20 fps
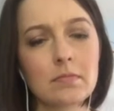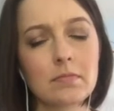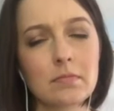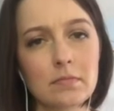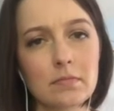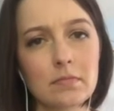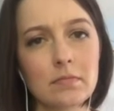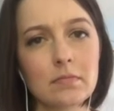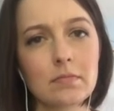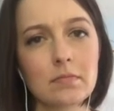
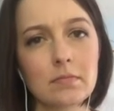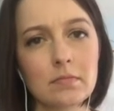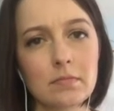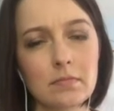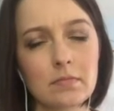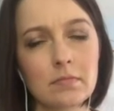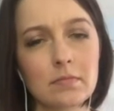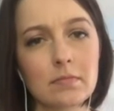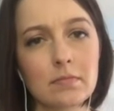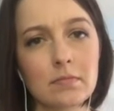
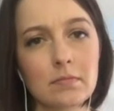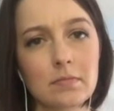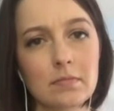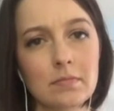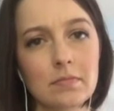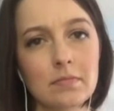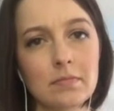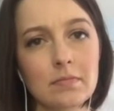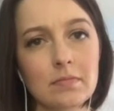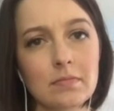
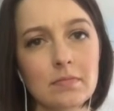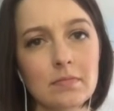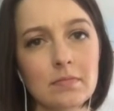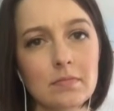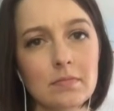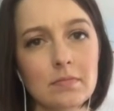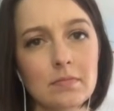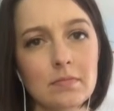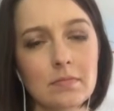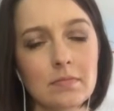
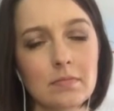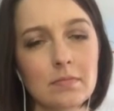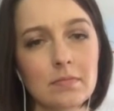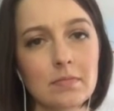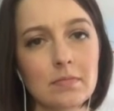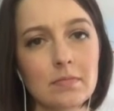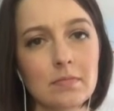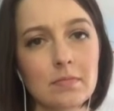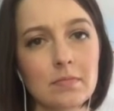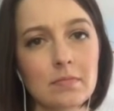
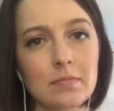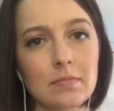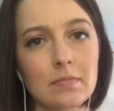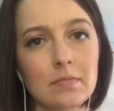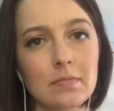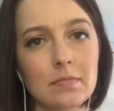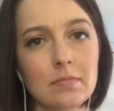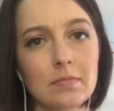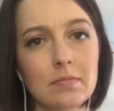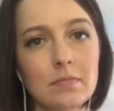
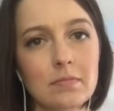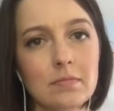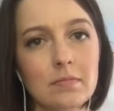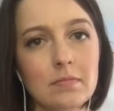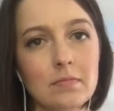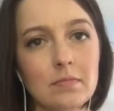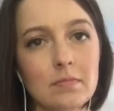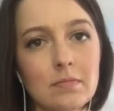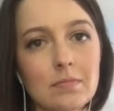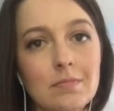
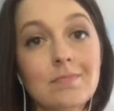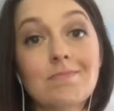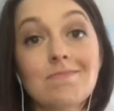The person shown says nothing.